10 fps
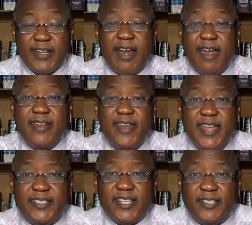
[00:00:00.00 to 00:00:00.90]
There are
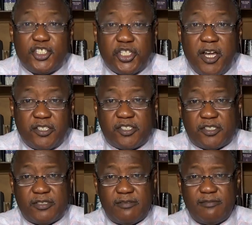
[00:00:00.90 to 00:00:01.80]
needs in the
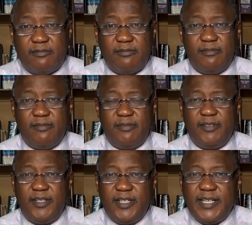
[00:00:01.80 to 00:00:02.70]
church
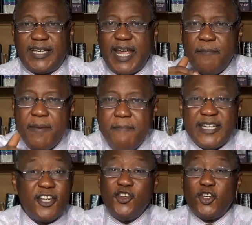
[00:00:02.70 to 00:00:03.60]
that can be
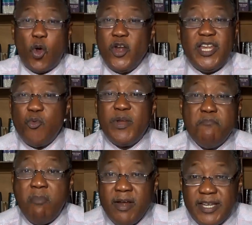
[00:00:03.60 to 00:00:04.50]
met, not only with
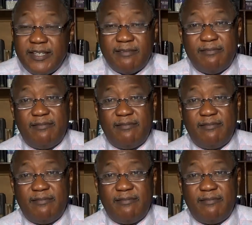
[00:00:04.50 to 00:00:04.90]
money,